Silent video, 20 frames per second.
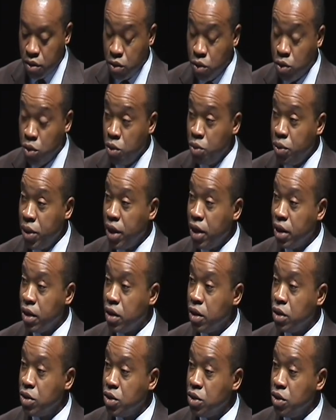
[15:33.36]
do we
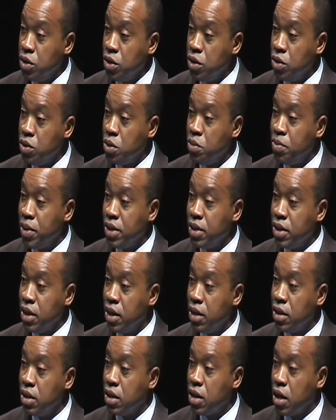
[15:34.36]
continue to
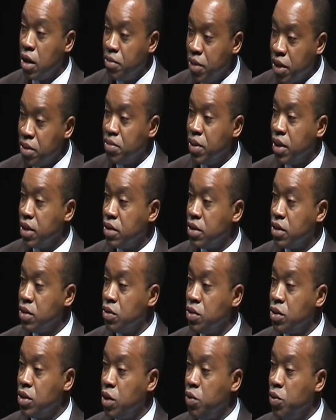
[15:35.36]
maintain the commitment
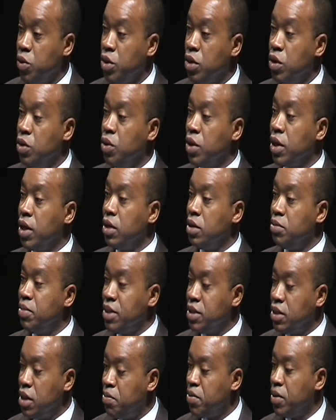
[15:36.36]
to say we're going to look a little
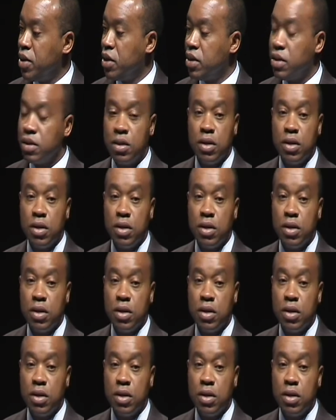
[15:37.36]
bit deeper